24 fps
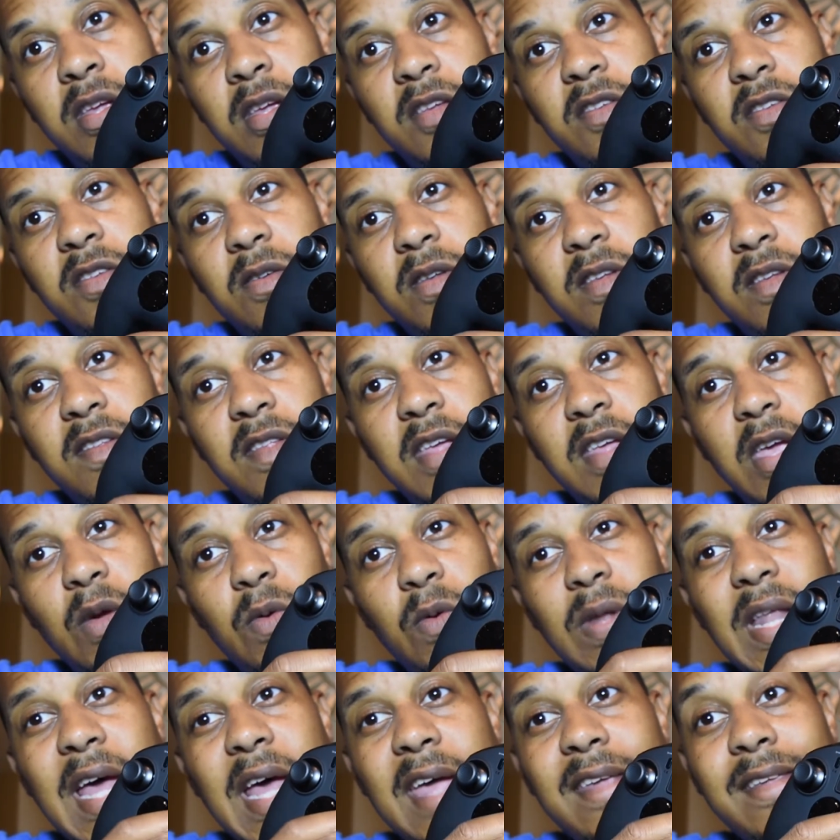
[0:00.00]
So this thing
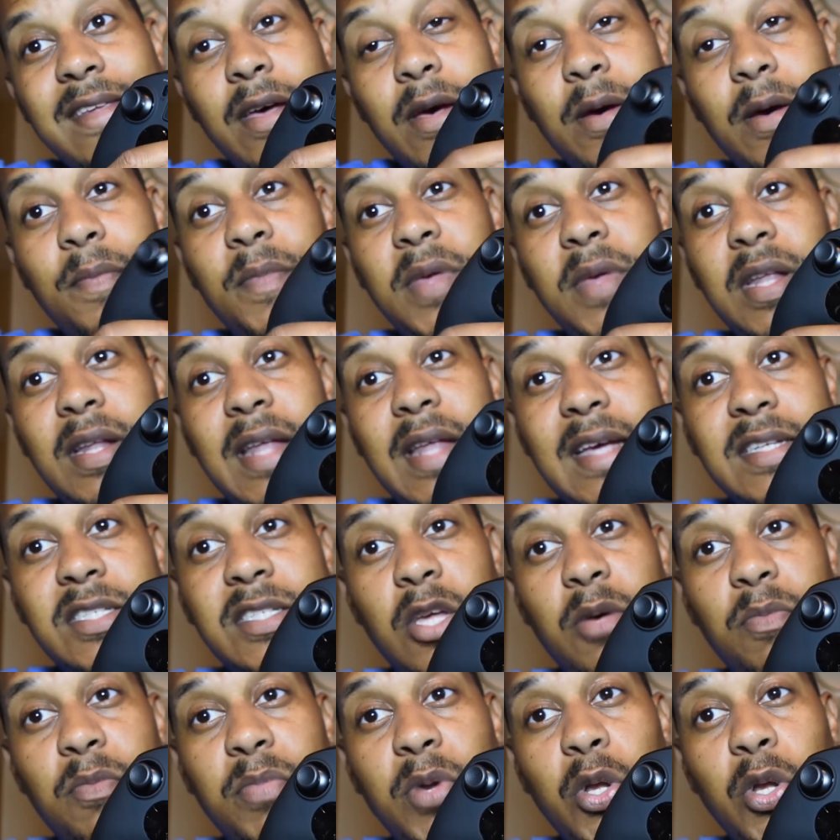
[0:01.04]
will light up. It lights
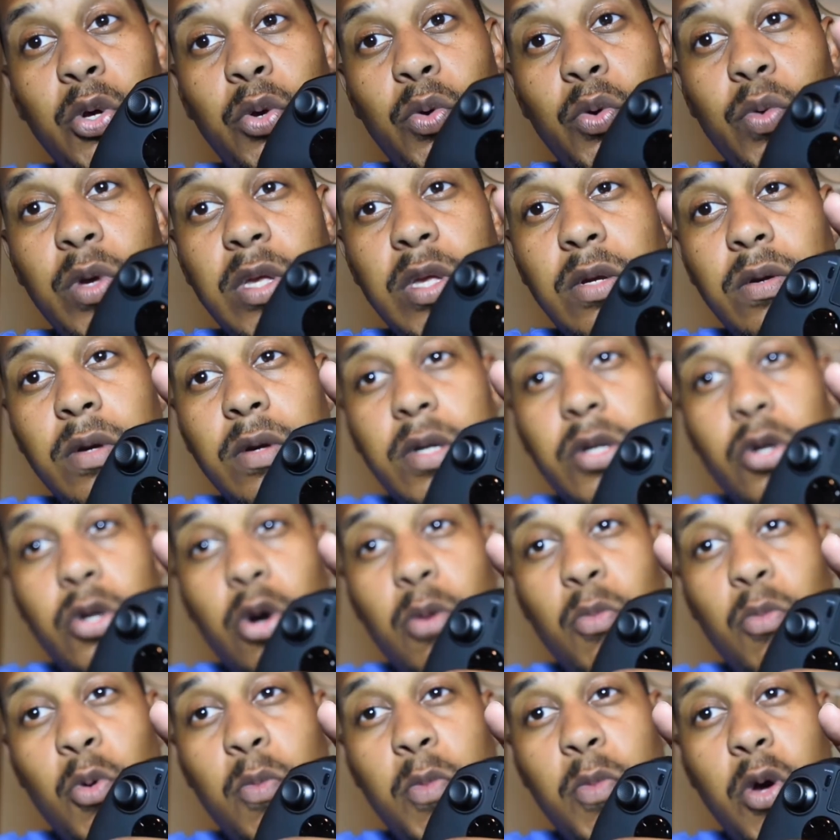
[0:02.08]
up blue when you're in
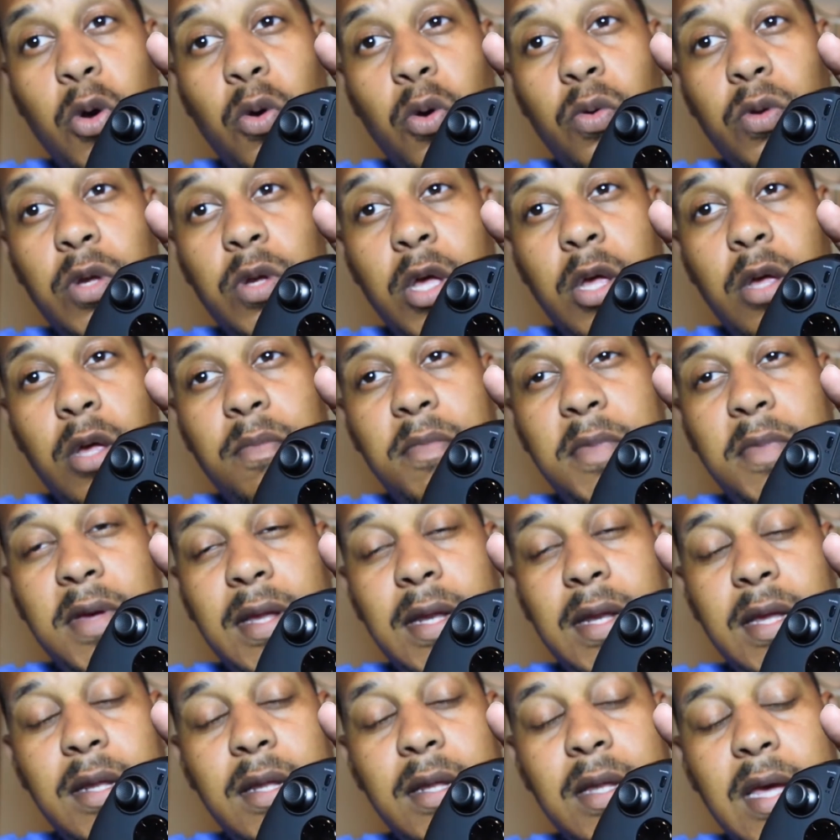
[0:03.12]
normal mode,
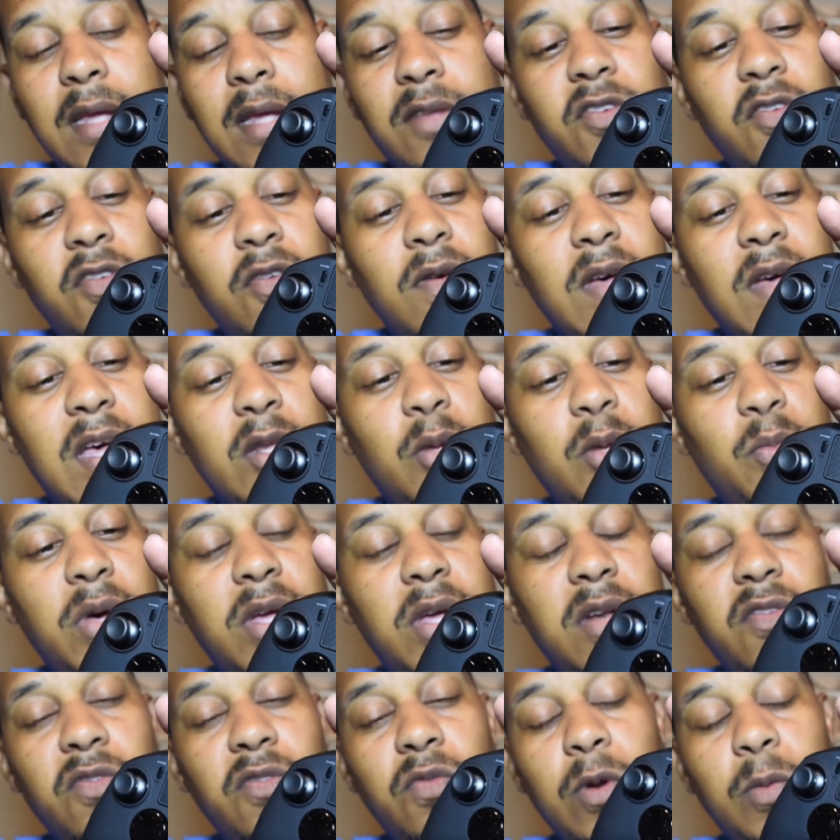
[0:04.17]
meaning that you don't have the
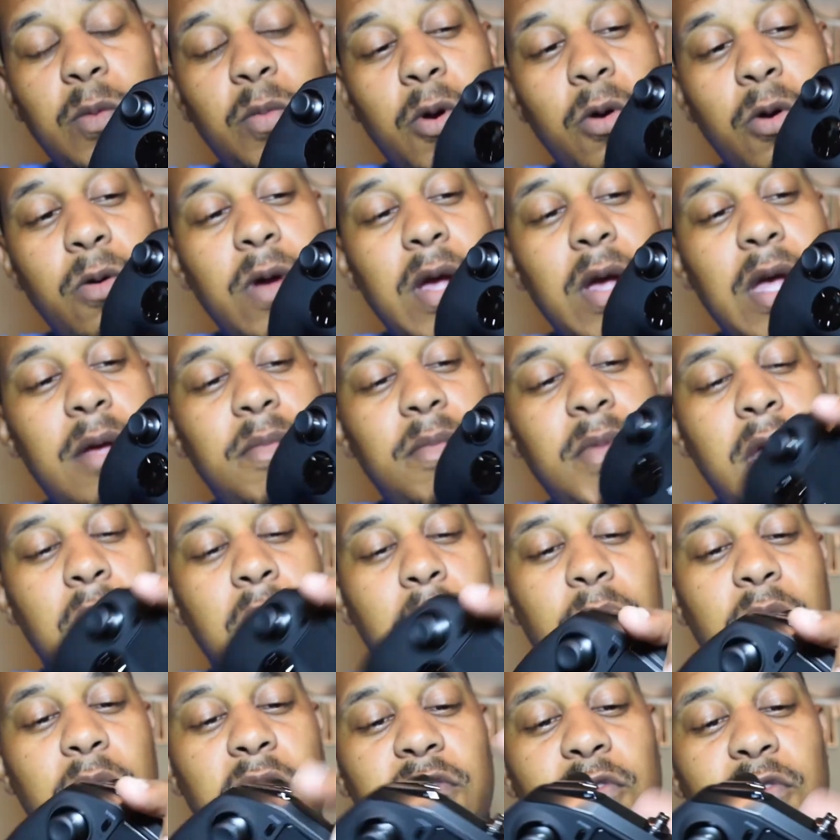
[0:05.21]
buttons reprogrammed.
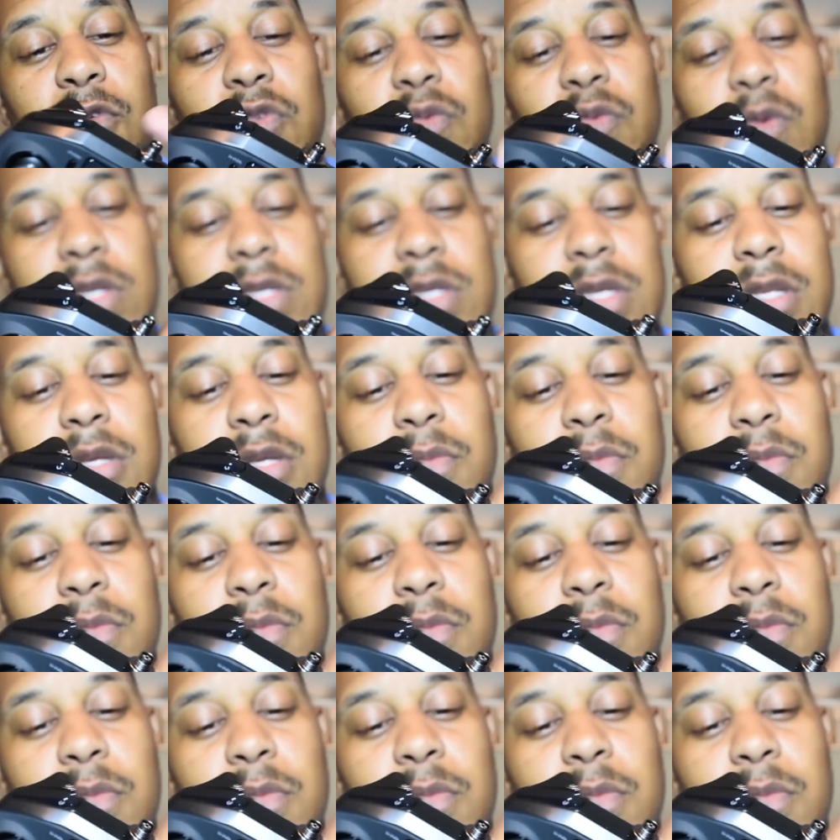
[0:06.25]
But if you switch it